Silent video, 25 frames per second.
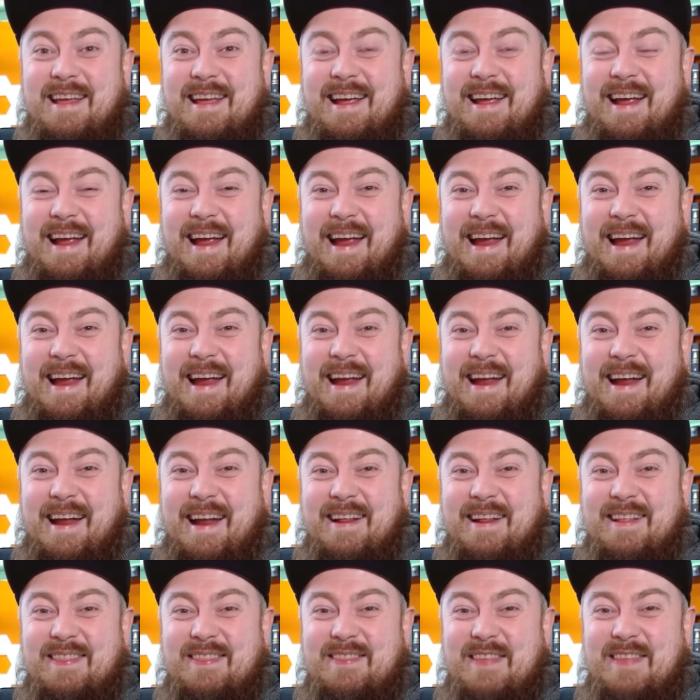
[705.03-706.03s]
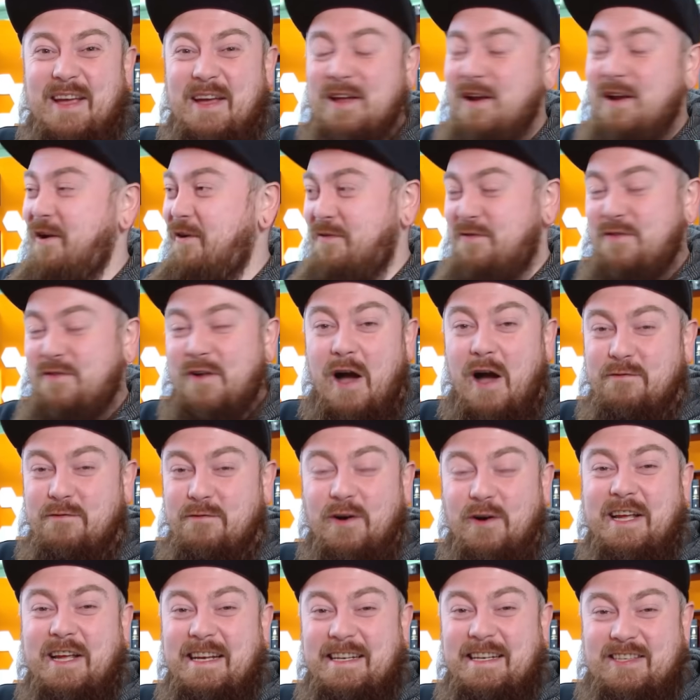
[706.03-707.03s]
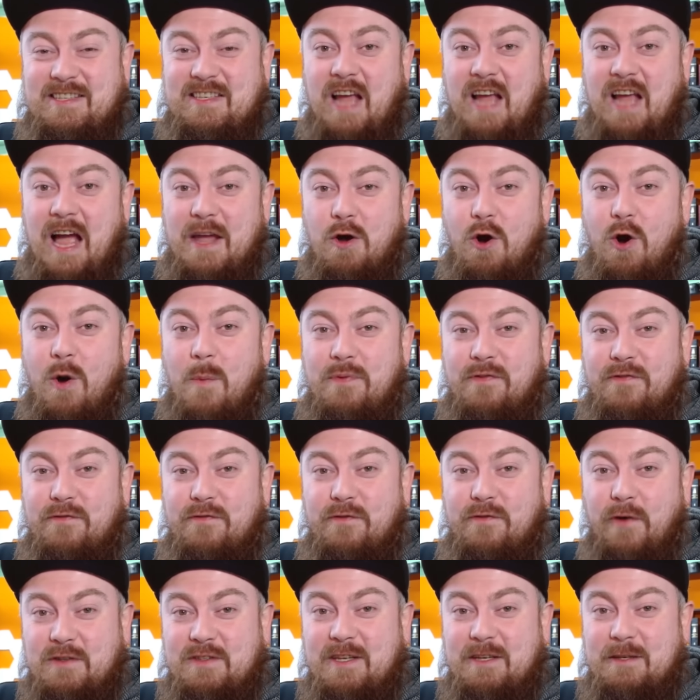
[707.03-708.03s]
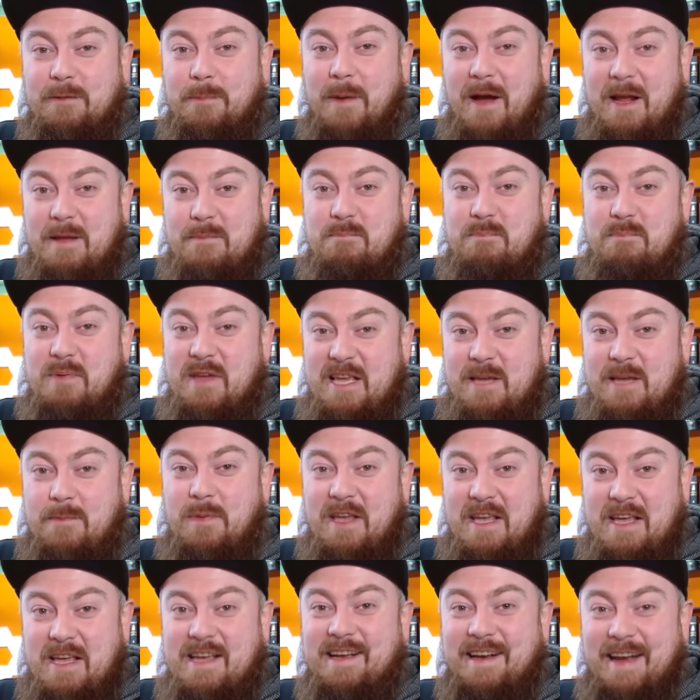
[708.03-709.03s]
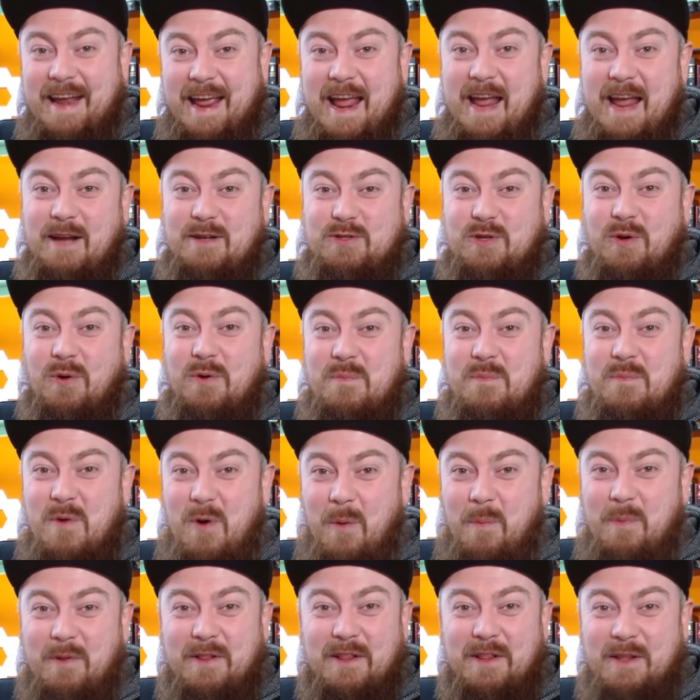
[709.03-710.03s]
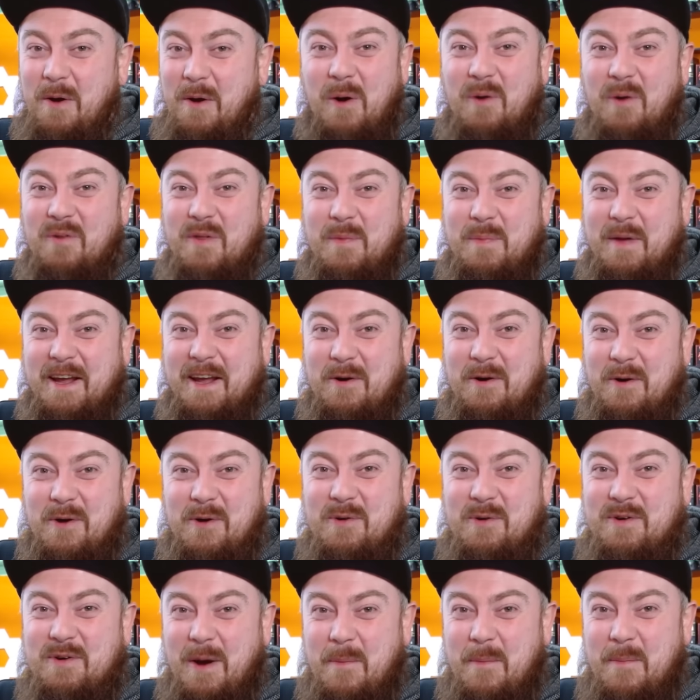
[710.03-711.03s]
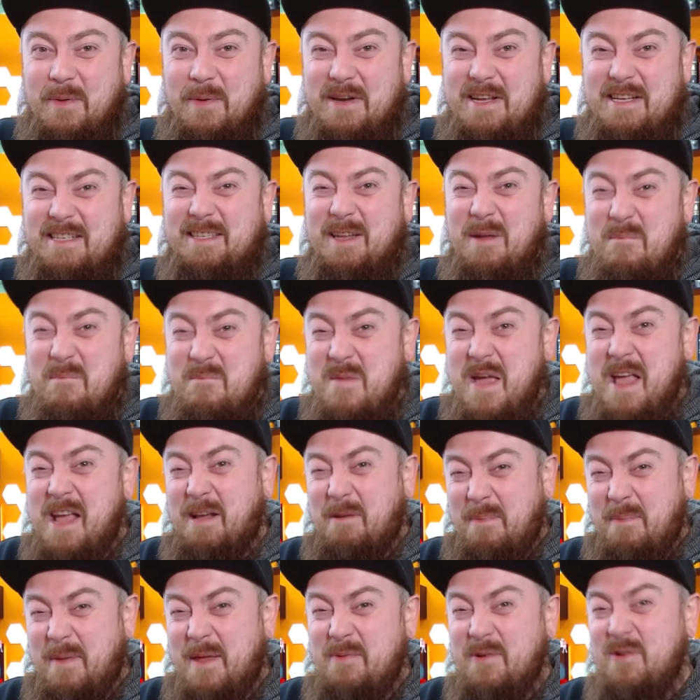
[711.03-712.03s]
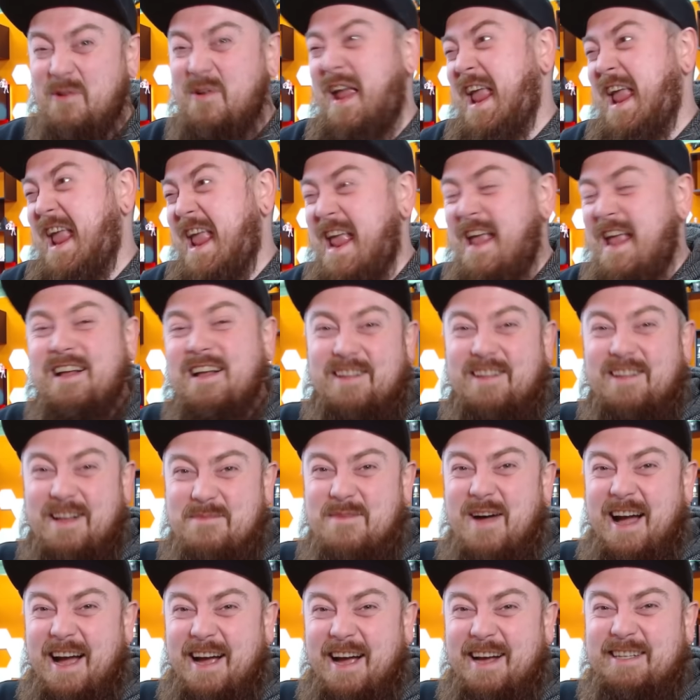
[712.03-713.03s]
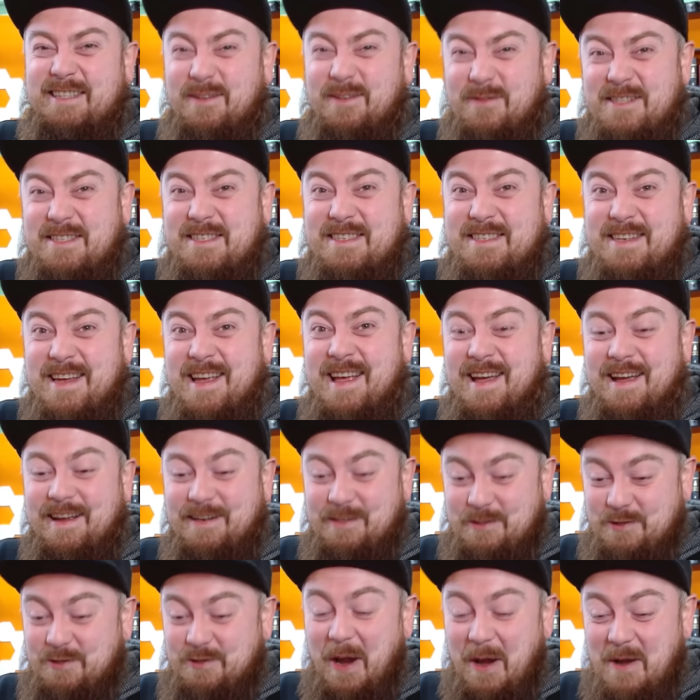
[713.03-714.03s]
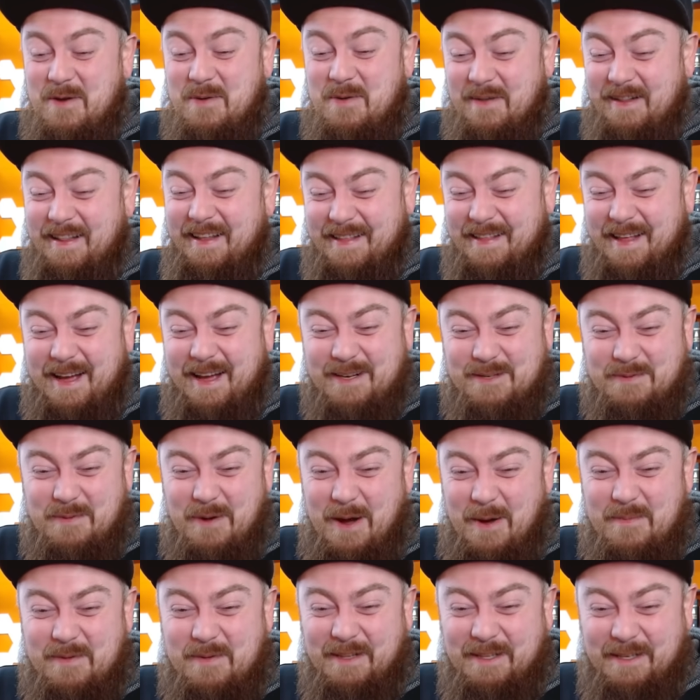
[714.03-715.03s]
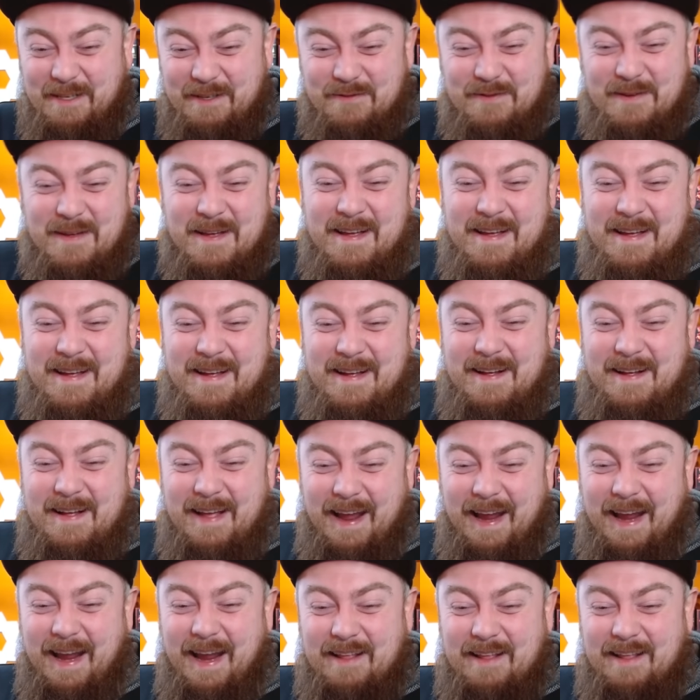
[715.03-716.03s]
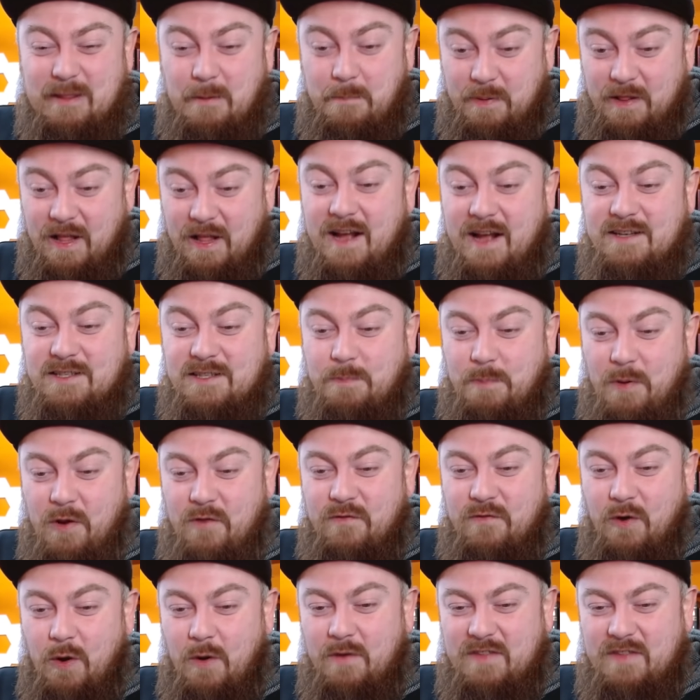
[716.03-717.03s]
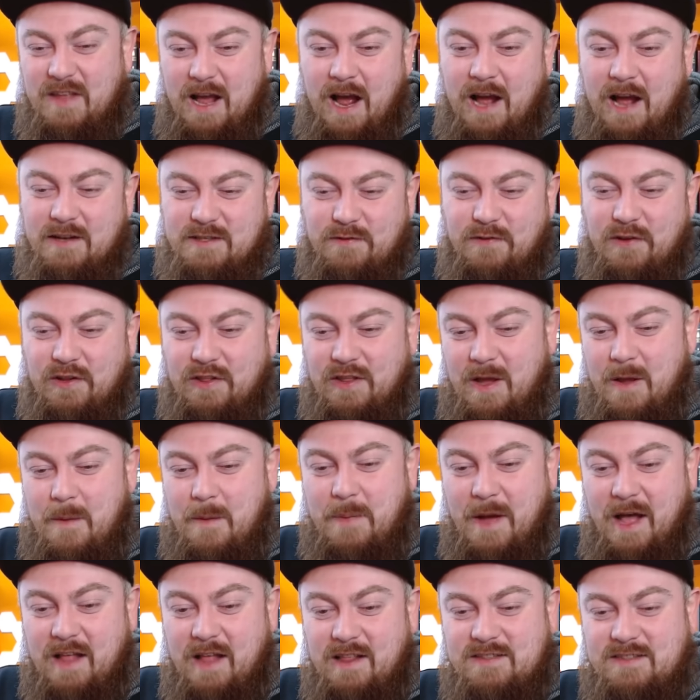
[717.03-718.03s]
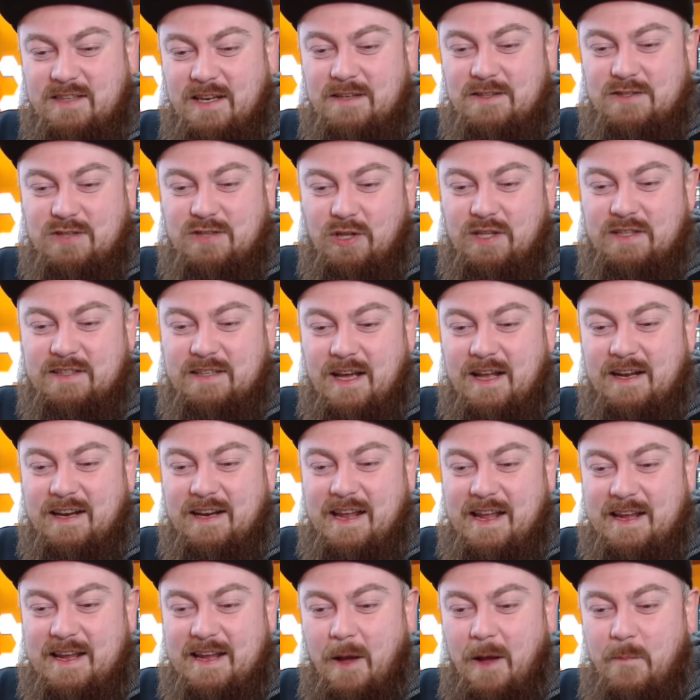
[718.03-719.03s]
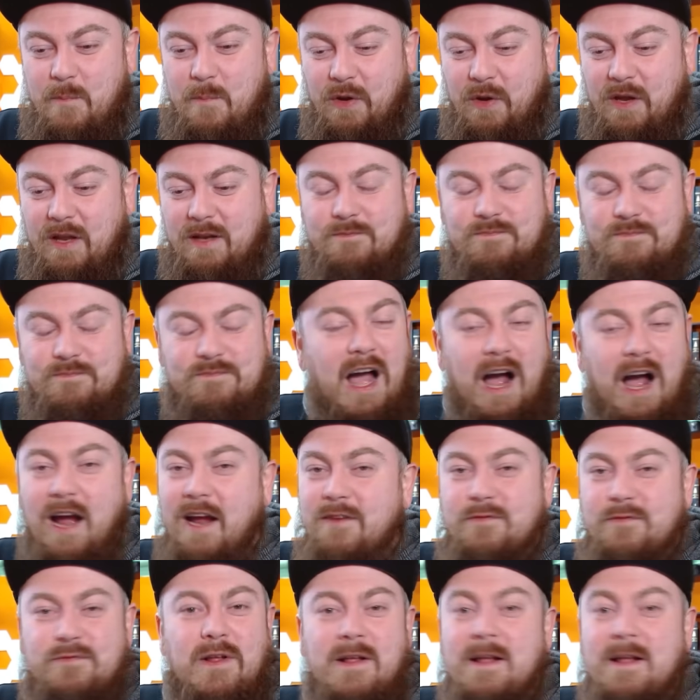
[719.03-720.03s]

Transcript: they are a fucking psyop funded by BP and ExxonMobil and all the big oil companies to make people hate climate activists. Genuinely, that is what I believe. The plans put forward, as for the Palestine Solidarity Campaign, I've